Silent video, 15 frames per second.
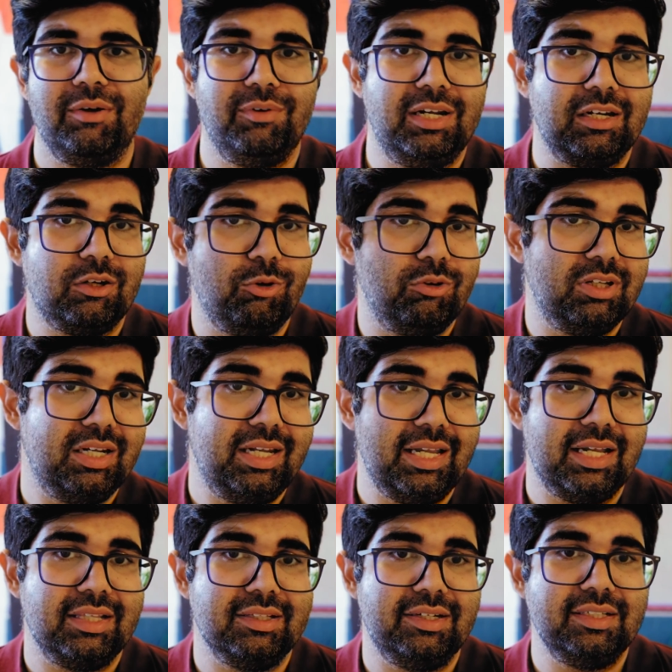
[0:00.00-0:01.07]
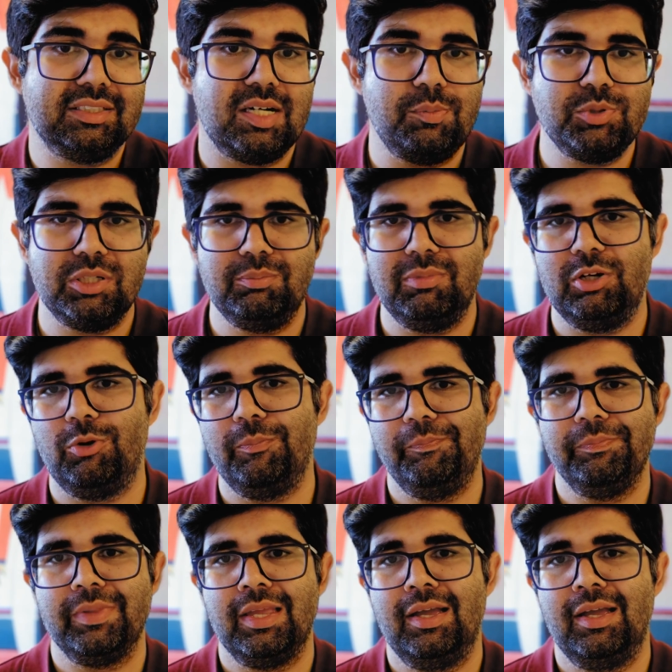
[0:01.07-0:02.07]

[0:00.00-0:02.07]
I will include the link in the description below.